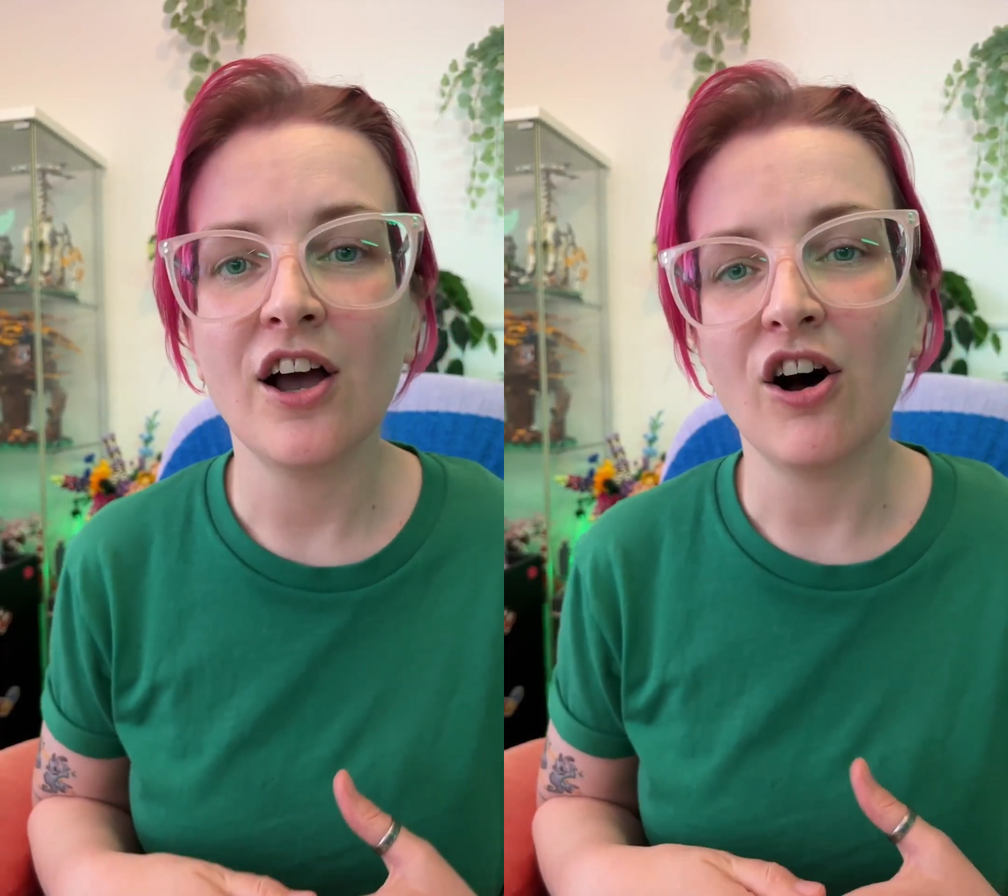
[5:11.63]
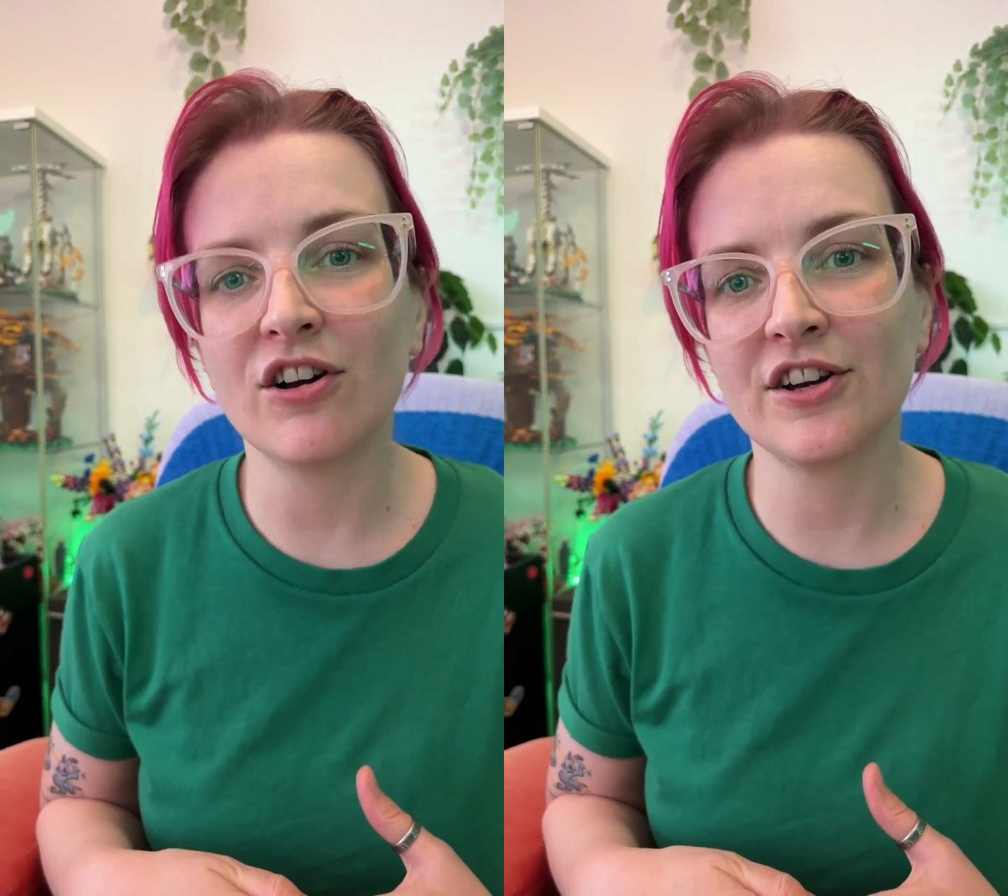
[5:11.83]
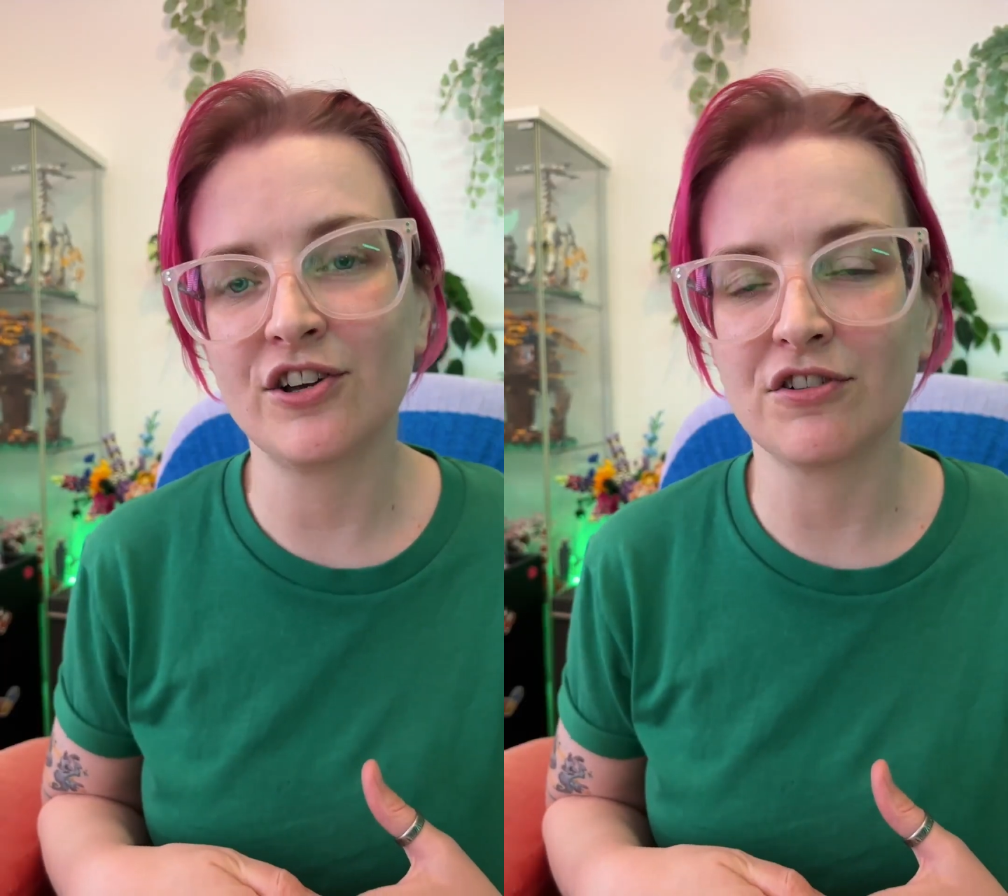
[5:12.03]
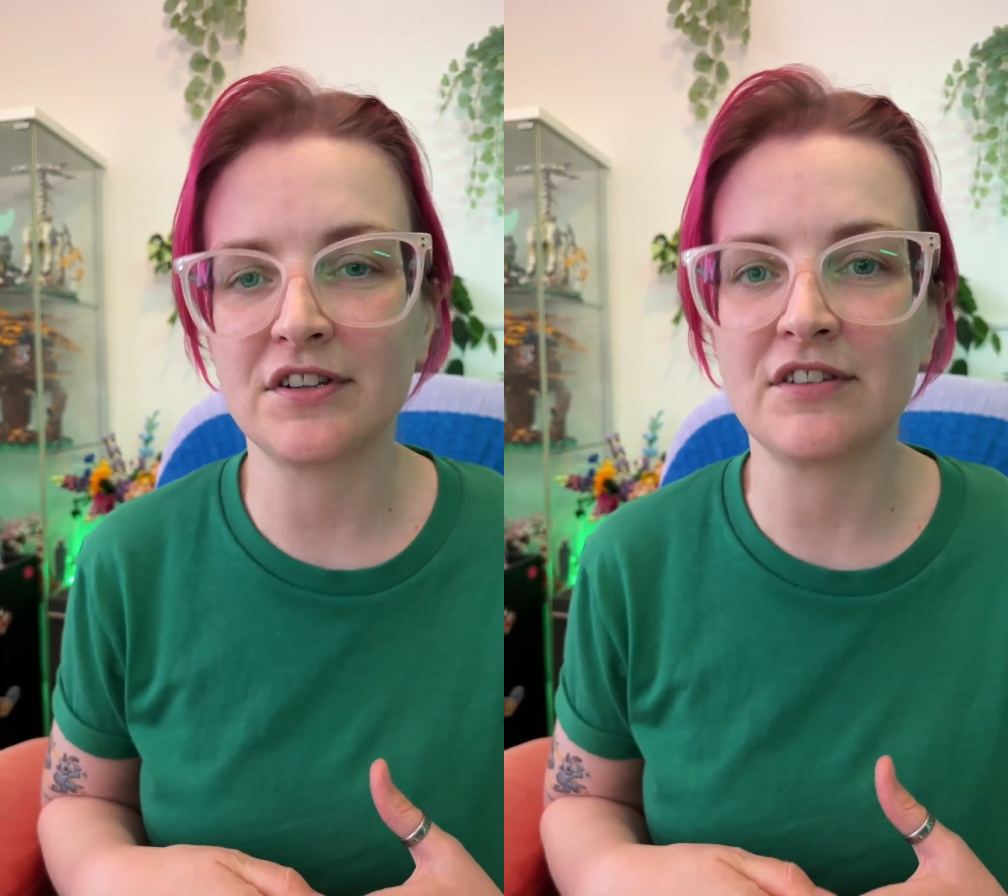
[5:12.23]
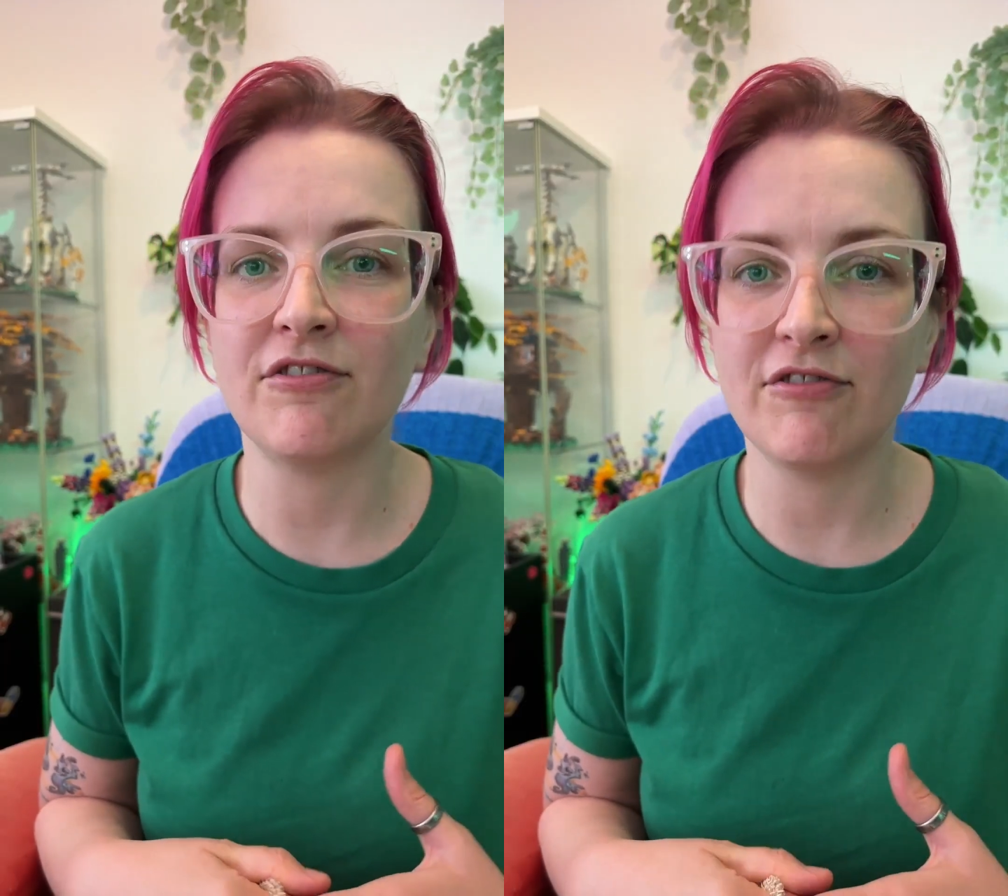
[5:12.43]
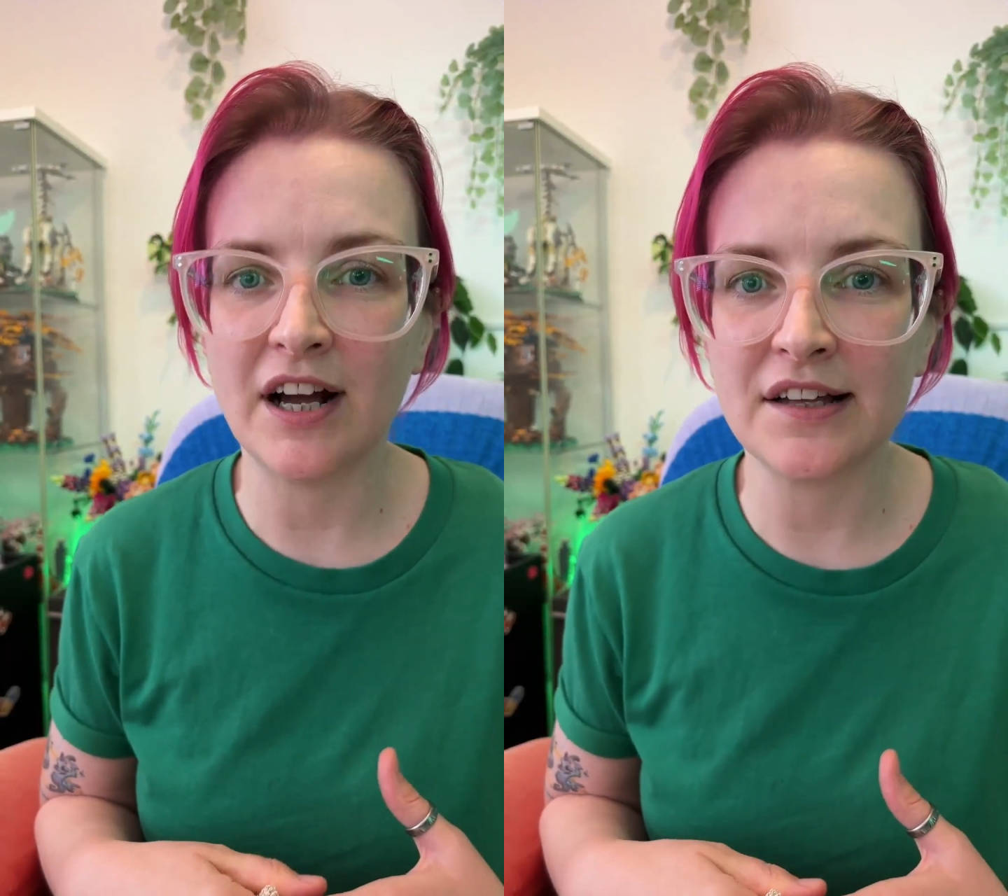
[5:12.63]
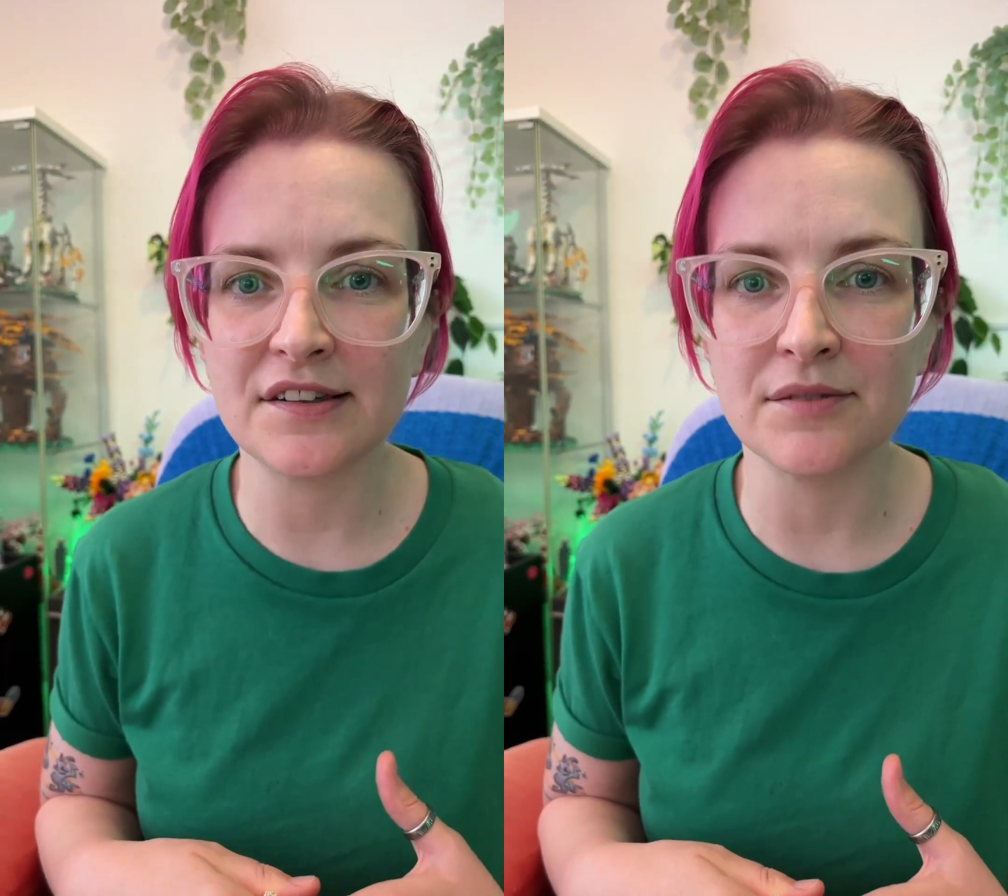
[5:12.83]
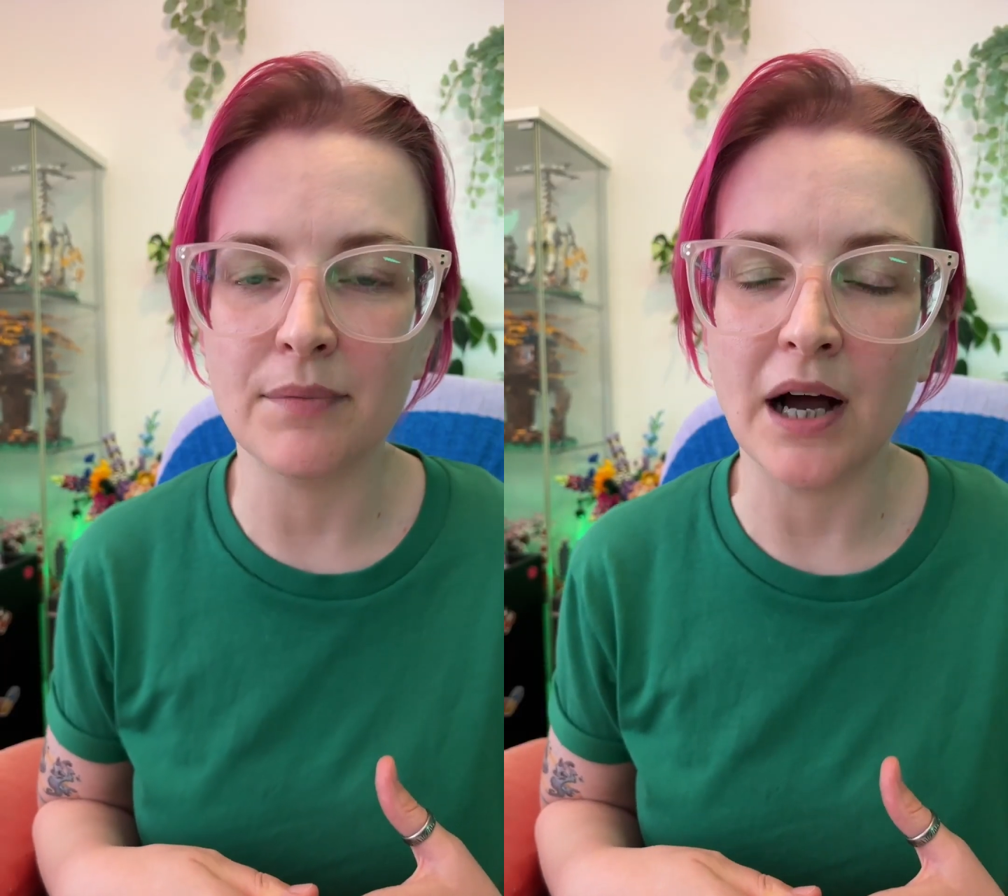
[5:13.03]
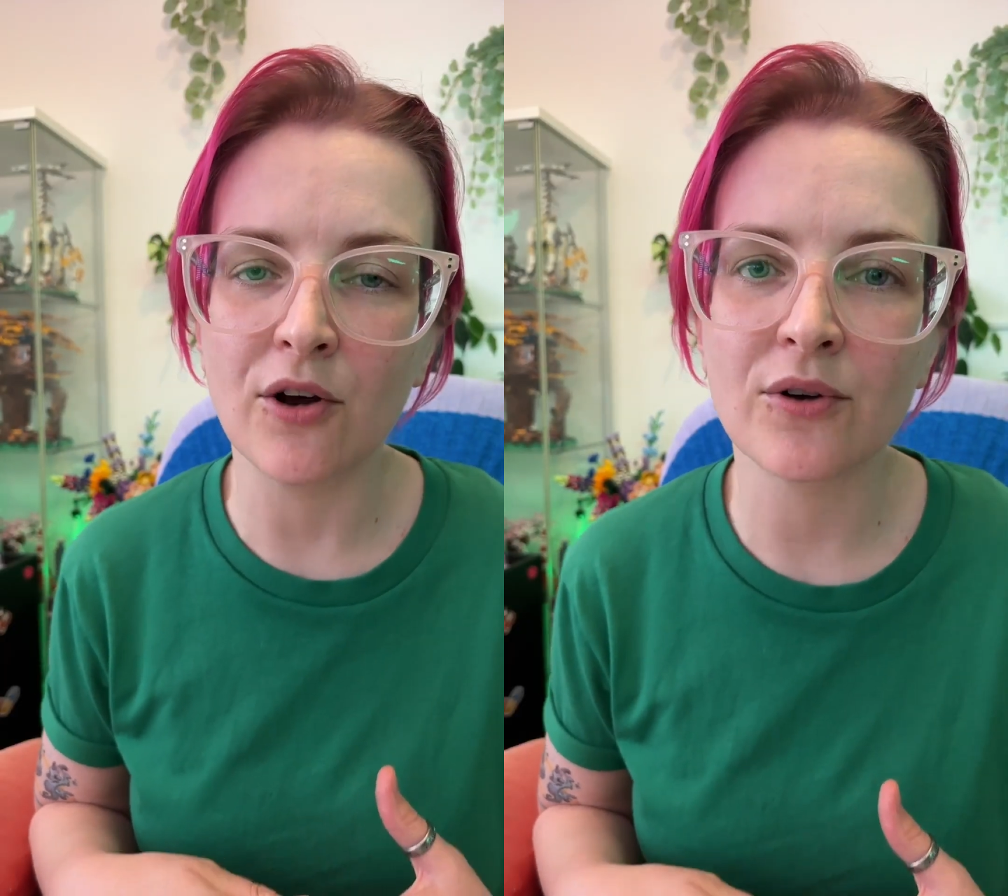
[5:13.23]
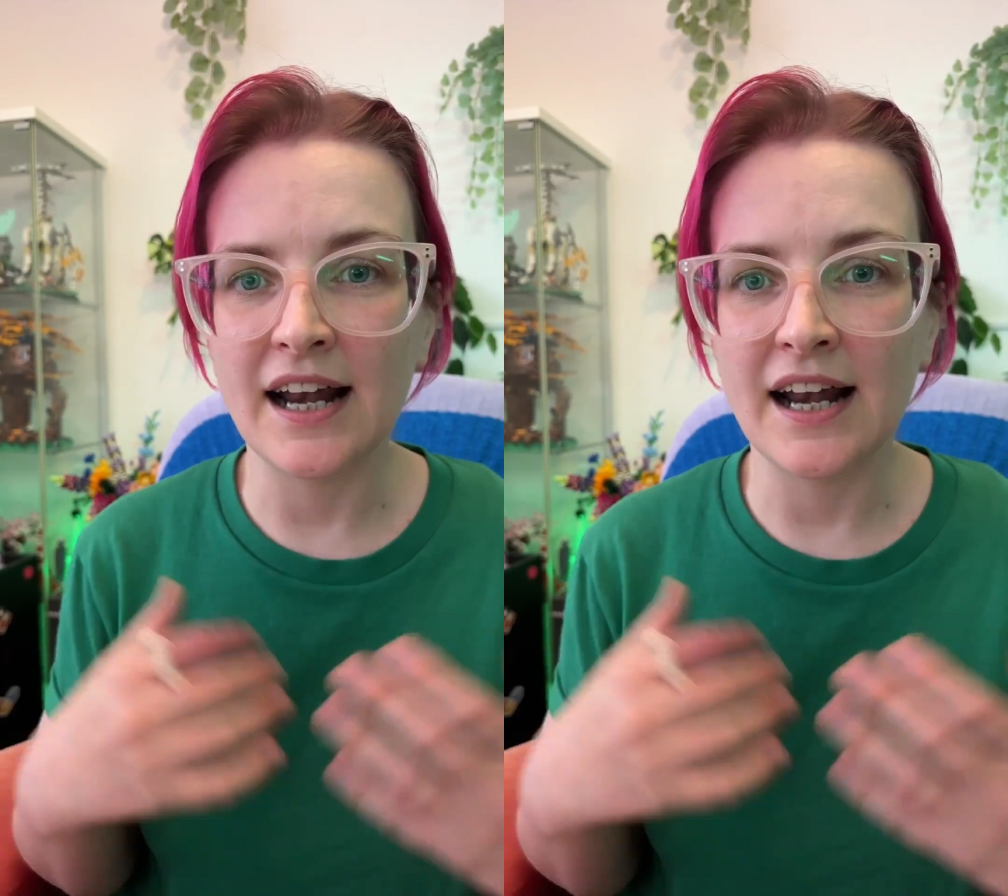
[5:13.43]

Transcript: on Joseph Weizenbaum.